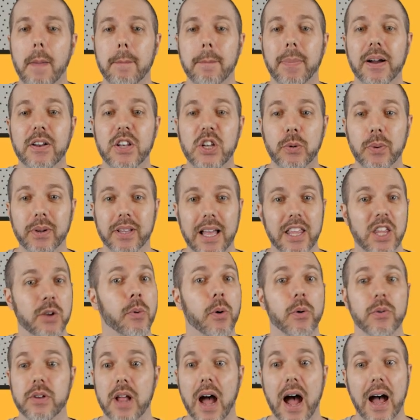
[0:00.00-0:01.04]
by doing that. You
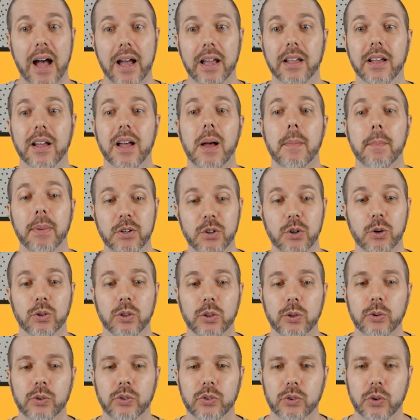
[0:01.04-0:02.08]
won't die, but you'll
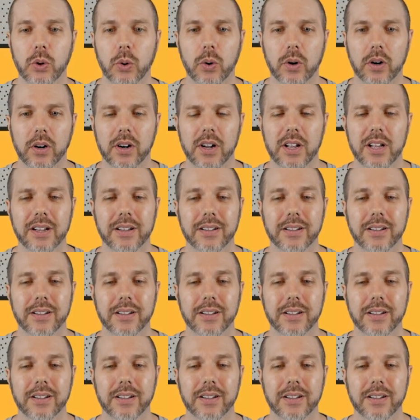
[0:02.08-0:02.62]
lose score.